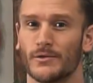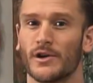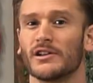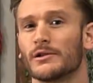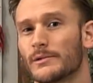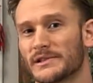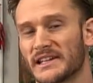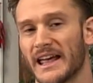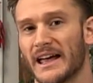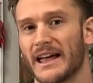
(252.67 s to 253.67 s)
Rhodiola
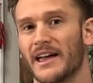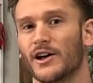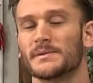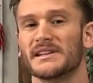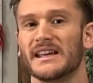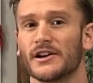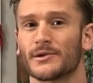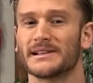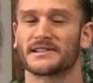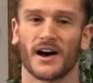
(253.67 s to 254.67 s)
rosea helps
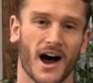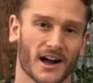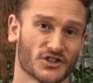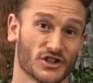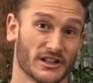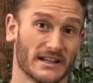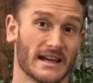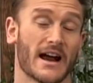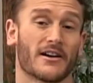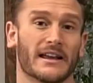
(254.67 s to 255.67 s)
increase the oxygen
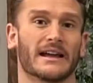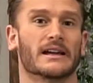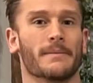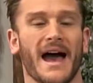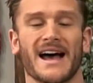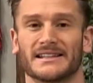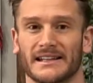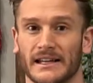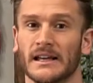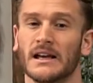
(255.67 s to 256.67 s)
carrying
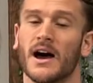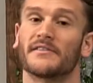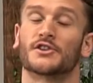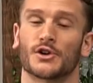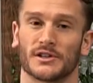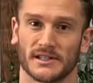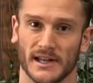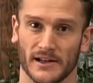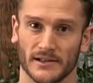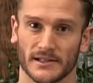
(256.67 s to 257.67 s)
capacity of certain
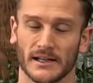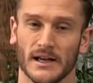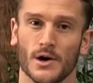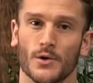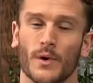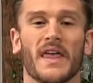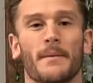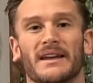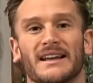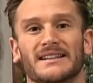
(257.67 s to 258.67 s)
cells. What
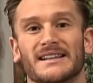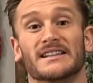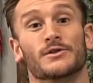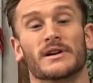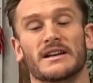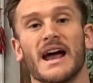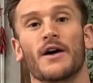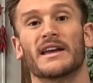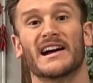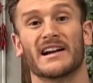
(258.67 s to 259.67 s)
that means is you can
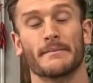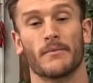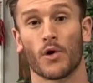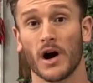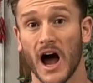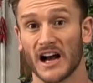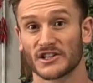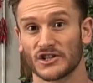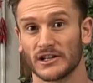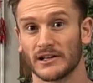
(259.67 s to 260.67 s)
now carry more
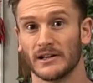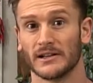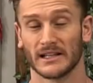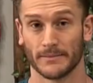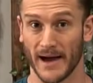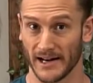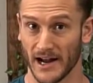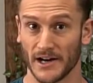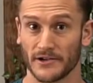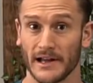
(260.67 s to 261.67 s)
oxygen to the
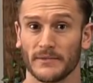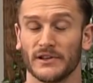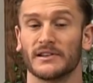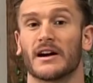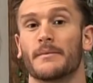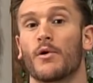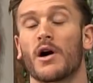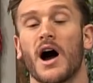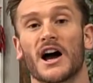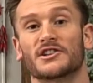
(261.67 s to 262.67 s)
mitochondria, you can carry
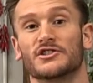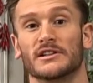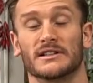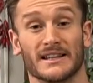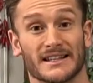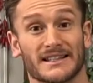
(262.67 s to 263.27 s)
more oxygen to the